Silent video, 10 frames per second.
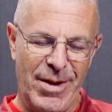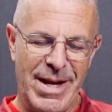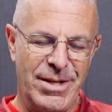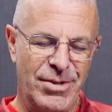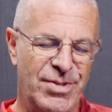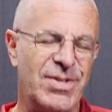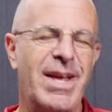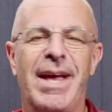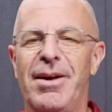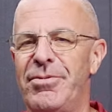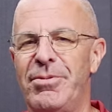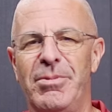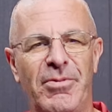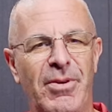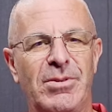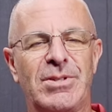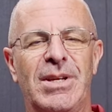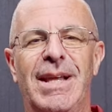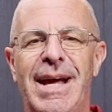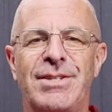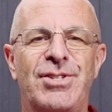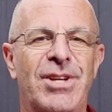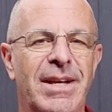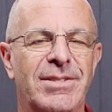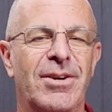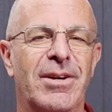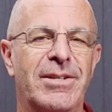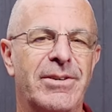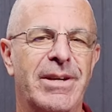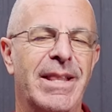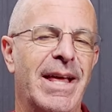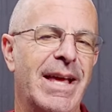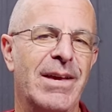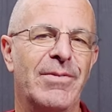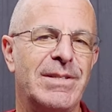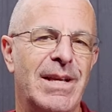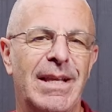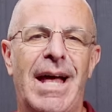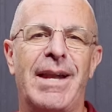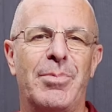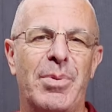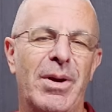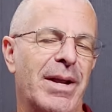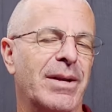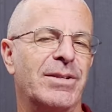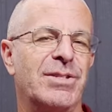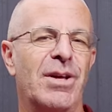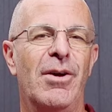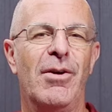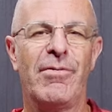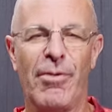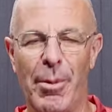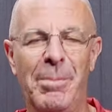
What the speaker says: Great new scale from the folks at Last Chance Archery. They give us a lot of products for